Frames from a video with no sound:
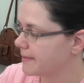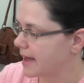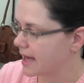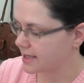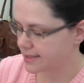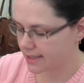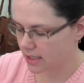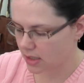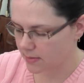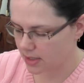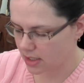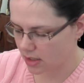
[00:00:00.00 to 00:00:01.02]
Madison,
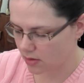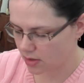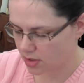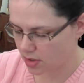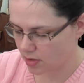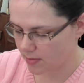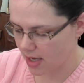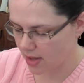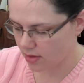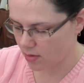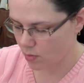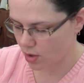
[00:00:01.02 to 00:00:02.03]
come in here to do your
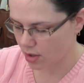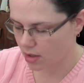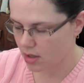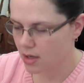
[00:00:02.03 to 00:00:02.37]
math homework.